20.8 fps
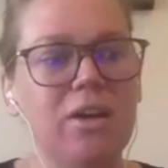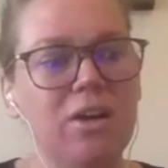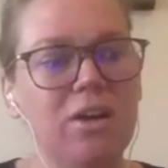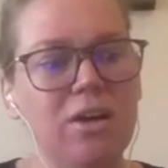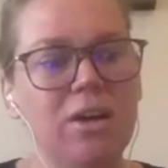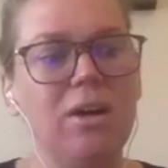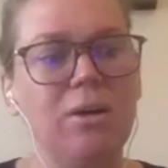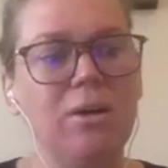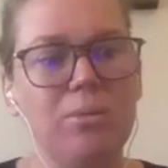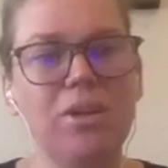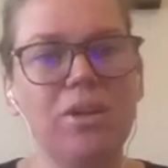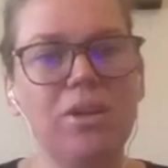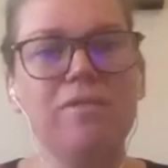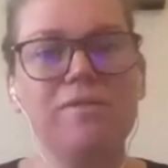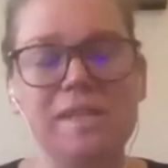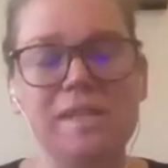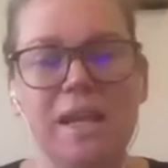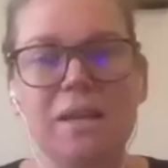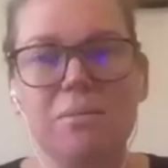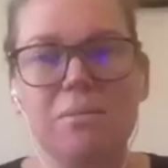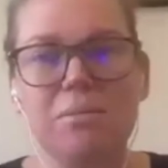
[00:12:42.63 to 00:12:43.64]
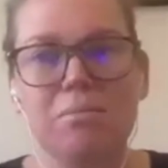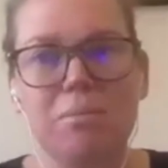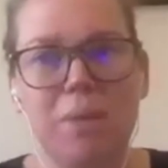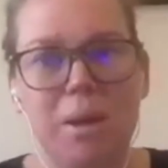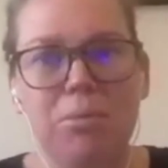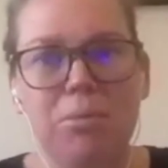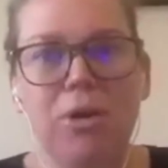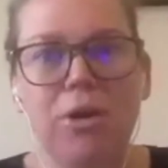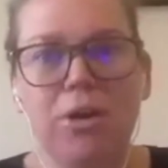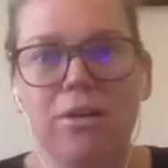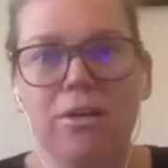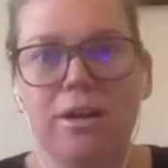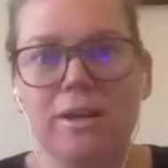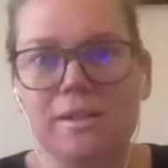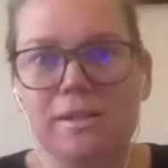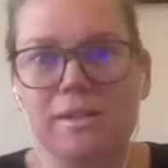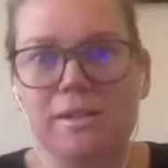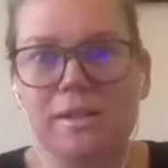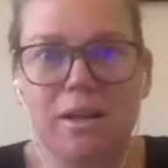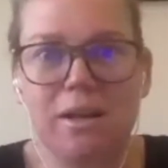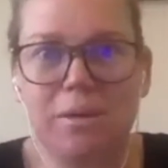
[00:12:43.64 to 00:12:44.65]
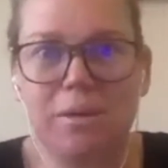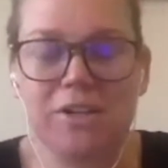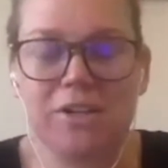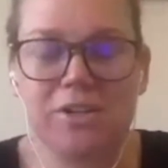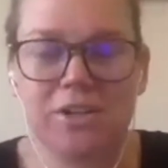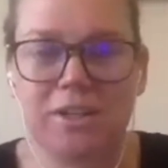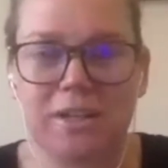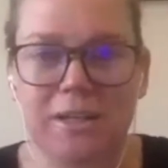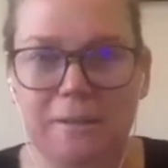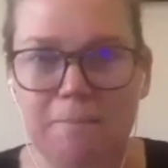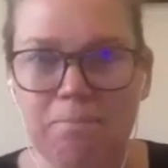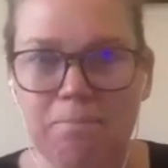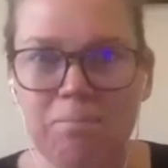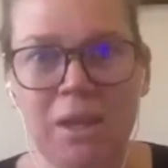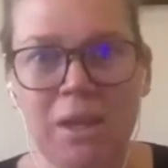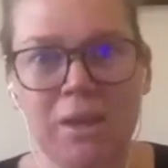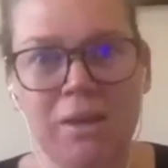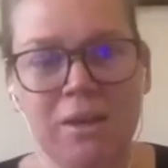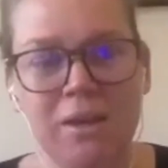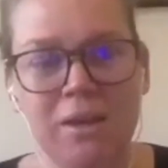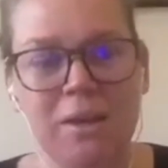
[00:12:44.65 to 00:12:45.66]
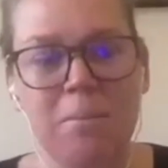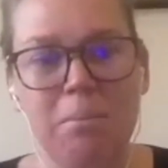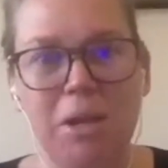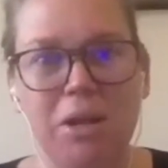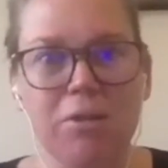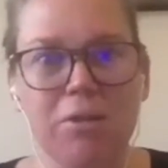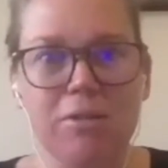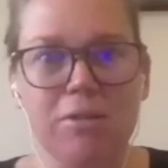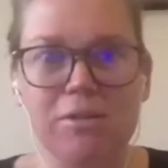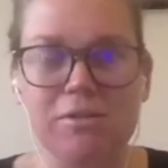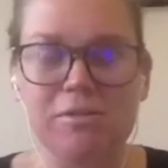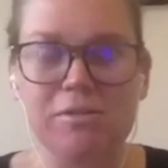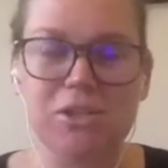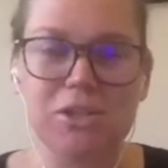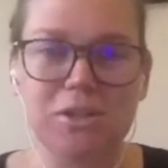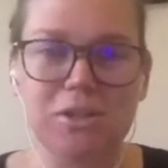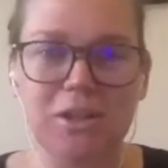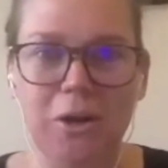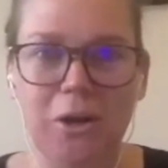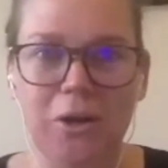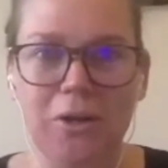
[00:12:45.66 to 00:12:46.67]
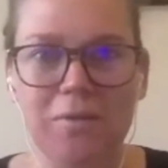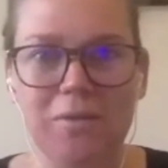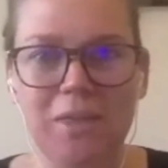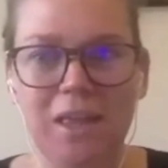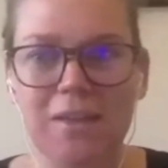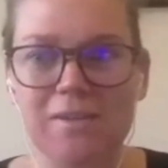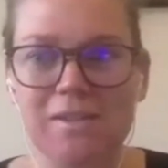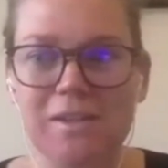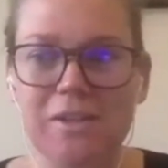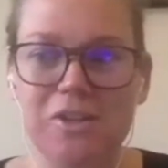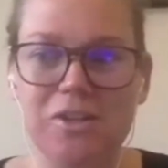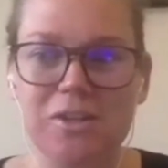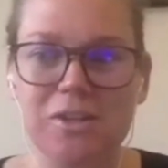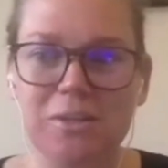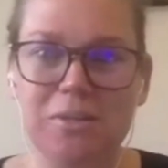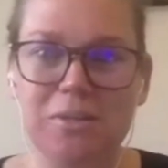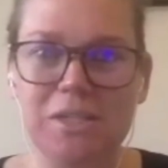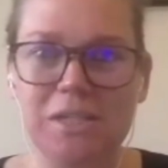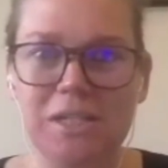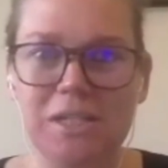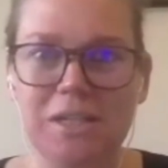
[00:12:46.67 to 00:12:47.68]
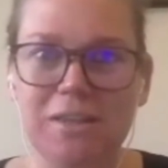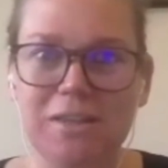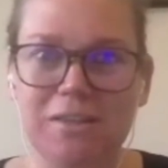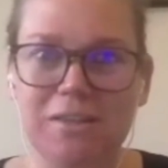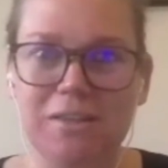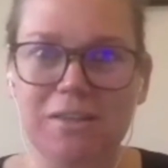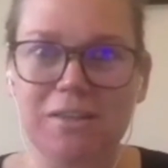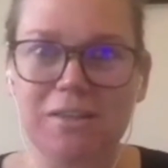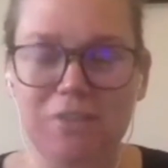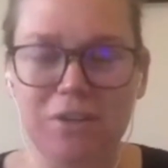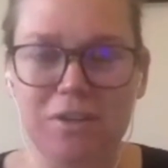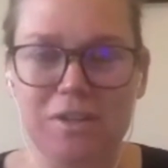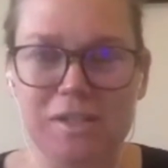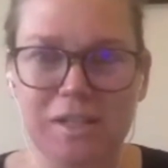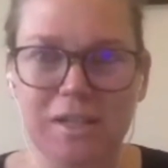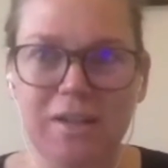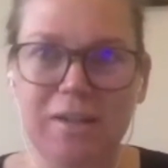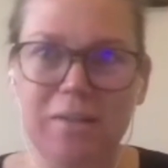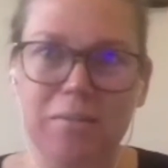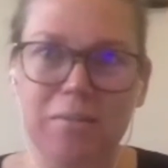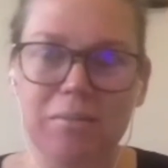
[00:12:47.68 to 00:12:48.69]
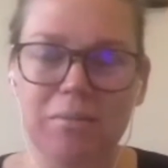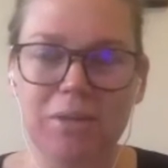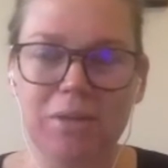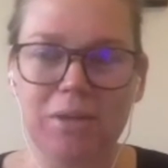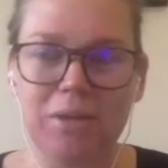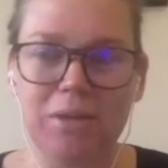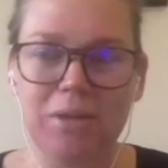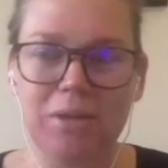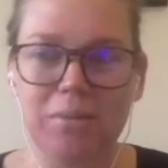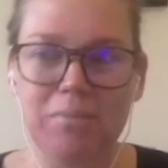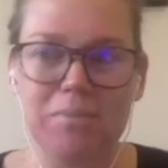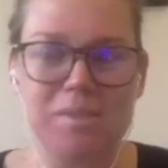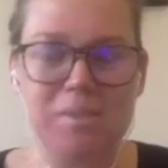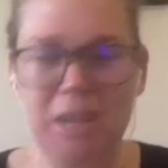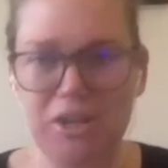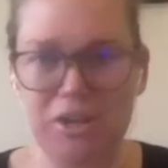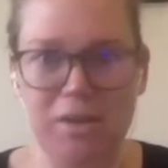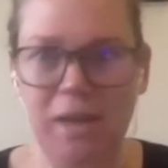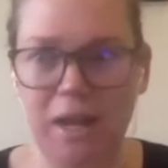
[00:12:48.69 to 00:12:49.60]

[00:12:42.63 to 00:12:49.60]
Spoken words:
oh, well, I've seen my progress and I'm actually better at that session that we did at the very start. I'm smashing that now.